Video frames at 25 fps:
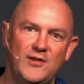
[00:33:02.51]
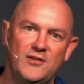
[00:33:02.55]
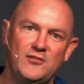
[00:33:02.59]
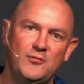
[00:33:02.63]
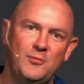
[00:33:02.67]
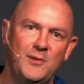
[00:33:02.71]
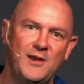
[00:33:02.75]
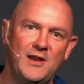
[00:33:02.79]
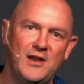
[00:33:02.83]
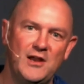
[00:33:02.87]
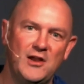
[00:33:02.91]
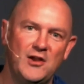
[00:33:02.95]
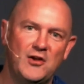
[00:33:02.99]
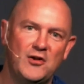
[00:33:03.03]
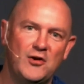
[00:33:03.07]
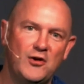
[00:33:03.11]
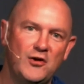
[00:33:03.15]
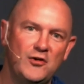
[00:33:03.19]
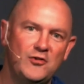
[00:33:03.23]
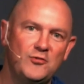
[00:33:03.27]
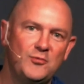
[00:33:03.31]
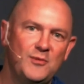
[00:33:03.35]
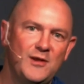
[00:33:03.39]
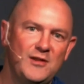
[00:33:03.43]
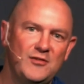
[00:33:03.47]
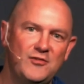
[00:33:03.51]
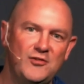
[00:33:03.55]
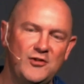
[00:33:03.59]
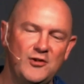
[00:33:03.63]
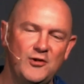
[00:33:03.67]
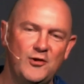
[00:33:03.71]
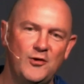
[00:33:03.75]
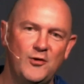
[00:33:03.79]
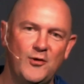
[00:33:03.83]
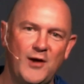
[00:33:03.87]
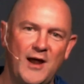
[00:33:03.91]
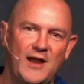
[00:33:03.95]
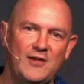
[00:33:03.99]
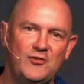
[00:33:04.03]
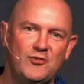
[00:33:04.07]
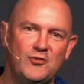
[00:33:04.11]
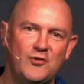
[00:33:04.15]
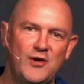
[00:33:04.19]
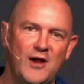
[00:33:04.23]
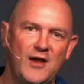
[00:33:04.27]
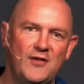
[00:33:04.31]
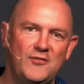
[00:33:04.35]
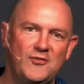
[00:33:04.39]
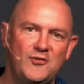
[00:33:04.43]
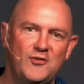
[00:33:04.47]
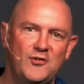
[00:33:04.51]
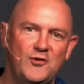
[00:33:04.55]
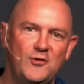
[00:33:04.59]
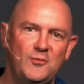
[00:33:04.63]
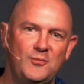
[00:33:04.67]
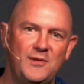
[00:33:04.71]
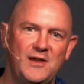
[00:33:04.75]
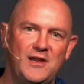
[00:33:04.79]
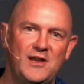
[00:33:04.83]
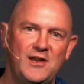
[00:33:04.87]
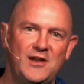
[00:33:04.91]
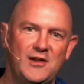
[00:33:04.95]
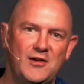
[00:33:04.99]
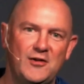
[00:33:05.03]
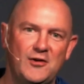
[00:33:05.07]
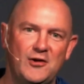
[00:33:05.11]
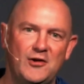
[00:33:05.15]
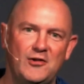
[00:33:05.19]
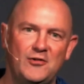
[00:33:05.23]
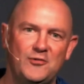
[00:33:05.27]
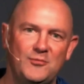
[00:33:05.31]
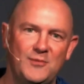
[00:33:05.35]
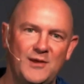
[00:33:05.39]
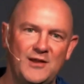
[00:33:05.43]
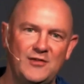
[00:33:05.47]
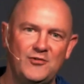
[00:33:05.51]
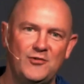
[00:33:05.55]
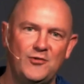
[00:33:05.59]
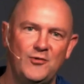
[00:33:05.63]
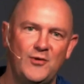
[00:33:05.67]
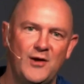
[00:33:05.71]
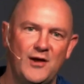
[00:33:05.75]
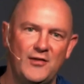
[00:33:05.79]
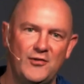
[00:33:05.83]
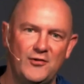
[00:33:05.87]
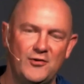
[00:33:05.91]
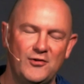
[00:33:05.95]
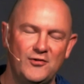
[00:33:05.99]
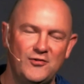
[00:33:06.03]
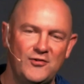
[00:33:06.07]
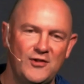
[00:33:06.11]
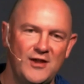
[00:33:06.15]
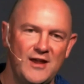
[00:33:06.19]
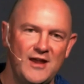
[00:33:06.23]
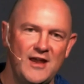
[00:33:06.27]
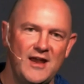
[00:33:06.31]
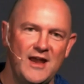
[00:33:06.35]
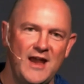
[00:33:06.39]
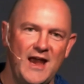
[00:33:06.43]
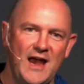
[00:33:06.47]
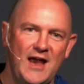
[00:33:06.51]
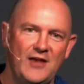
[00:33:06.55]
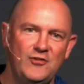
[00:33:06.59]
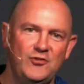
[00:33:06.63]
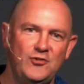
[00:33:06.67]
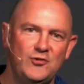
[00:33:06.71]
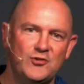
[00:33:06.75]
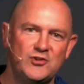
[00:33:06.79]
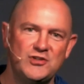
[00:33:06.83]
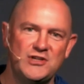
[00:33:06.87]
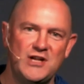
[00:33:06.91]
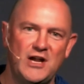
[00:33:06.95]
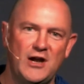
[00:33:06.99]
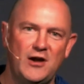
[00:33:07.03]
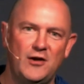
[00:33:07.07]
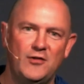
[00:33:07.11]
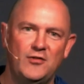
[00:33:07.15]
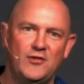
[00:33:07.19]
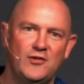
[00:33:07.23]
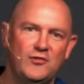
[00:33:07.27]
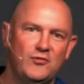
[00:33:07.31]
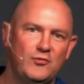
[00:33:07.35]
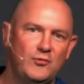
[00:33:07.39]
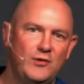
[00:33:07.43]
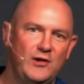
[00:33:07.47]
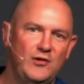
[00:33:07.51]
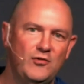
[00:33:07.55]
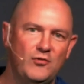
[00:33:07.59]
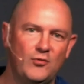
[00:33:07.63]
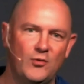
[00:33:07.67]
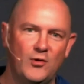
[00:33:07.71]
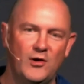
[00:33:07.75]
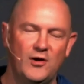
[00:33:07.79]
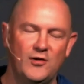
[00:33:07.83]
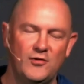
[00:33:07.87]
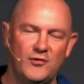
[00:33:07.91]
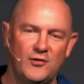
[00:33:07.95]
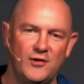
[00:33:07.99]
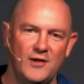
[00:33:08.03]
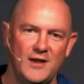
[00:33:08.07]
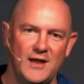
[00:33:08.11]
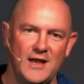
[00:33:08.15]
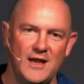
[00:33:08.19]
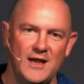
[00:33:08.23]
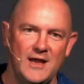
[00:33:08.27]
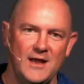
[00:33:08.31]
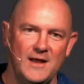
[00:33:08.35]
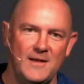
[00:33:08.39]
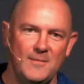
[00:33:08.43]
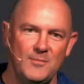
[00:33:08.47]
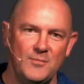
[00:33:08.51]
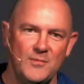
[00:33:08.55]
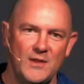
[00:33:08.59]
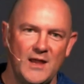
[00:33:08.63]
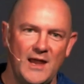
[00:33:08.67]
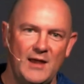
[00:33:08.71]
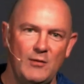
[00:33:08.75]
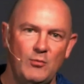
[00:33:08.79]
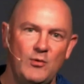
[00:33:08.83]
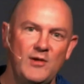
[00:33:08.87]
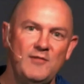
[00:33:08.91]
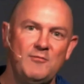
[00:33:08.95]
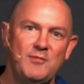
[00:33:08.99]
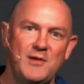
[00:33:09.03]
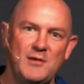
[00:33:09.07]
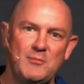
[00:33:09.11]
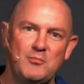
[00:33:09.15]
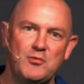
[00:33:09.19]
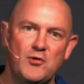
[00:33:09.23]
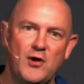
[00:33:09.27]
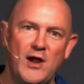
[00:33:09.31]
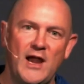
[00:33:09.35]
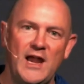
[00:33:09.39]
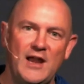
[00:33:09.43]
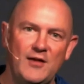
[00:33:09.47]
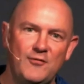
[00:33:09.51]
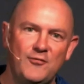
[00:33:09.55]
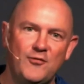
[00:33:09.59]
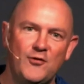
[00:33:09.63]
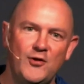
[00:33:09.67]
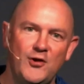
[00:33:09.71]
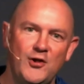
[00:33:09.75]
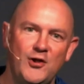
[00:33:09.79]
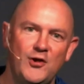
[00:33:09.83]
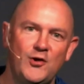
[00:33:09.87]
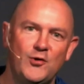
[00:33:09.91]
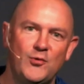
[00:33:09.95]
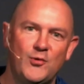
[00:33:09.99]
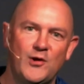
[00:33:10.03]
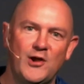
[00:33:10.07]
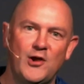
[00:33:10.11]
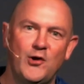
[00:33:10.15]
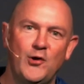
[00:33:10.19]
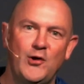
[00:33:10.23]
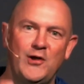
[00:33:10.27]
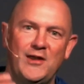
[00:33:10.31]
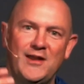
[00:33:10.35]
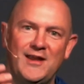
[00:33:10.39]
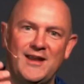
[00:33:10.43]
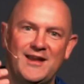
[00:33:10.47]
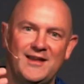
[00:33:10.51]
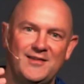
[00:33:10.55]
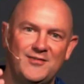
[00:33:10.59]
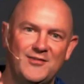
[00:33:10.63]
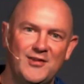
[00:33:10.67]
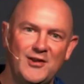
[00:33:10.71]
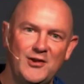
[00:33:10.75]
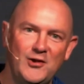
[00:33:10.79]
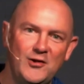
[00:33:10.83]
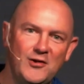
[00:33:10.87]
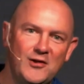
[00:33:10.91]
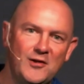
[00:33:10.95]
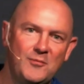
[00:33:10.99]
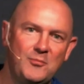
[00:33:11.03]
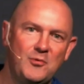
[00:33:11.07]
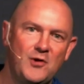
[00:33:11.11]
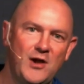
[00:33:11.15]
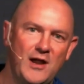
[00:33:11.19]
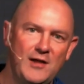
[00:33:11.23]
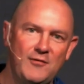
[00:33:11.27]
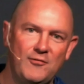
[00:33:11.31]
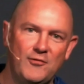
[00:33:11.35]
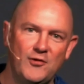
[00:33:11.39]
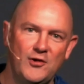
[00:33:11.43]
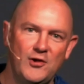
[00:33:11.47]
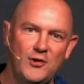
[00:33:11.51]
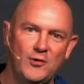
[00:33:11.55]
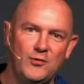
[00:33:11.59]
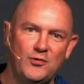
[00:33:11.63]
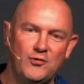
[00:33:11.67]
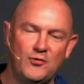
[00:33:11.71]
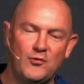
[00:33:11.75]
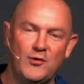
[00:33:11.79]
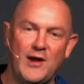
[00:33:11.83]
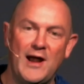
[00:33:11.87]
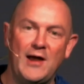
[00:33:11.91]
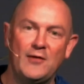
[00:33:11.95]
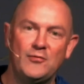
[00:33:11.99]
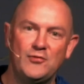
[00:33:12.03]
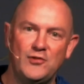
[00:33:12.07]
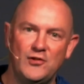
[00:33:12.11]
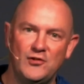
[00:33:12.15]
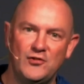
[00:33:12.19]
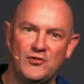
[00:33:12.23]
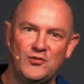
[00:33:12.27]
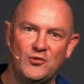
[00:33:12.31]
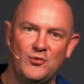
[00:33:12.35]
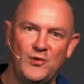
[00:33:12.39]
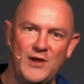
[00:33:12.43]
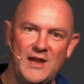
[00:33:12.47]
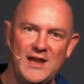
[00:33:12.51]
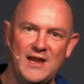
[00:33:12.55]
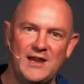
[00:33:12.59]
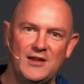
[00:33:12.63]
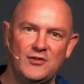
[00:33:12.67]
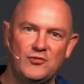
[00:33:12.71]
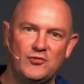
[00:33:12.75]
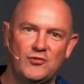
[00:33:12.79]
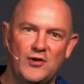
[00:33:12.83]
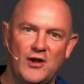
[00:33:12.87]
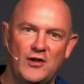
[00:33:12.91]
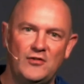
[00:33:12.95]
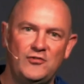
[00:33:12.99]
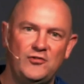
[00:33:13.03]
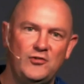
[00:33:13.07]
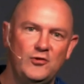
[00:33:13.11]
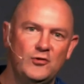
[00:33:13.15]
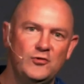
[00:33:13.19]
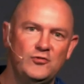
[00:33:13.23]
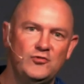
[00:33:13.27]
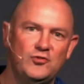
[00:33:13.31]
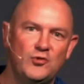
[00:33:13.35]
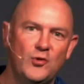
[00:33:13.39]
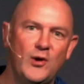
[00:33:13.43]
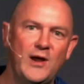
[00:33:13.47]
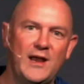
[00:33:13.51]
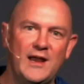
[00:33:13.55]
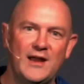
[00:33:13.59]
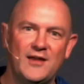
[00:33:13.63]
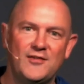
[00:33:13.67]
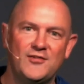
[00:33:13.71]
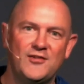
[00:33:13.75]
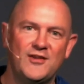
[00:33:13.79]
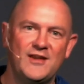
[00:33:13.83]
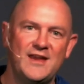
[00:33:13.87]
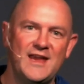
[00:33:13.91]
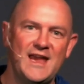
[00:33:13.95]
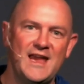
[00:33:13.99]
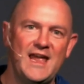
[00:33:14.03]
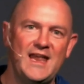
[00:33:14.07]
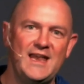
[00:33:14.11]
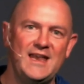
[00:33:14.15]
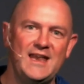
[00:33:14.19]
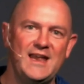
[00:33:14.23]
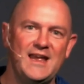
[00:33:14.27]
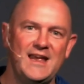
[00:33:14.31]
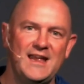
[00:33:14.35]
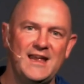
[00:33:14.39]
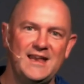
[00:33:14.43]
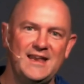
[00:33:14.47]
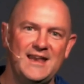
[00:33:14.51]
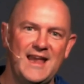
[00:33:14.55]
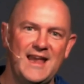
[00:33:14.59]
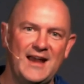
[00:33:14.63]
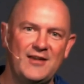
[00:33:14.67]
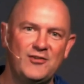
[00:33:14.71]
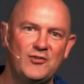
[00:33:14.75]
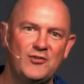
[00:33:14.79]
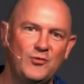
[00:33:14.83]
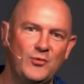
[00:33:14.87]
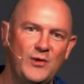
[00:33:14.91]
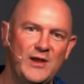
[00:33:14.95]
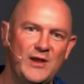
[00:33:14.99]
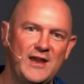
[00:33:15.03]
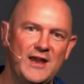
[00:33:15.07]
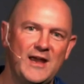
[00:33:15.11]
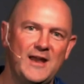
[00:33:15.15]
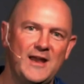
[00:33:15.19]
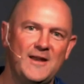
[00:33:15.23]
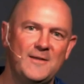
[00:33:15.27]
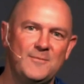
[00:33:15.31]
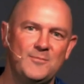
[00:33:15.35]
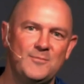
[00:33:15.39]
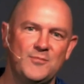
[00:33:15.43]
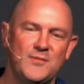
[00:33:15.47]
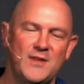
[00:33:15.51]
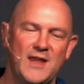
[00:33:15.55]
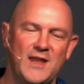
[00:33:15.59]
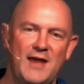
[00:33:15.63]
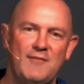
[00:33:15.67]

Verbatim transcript: If it's been an encouragement to you, I trust you'll be an encouragement to others as you share this resource. Hey, we've been praying for you. We're going to continue to pray for you throughout this week and trust you'll join us again next weekend.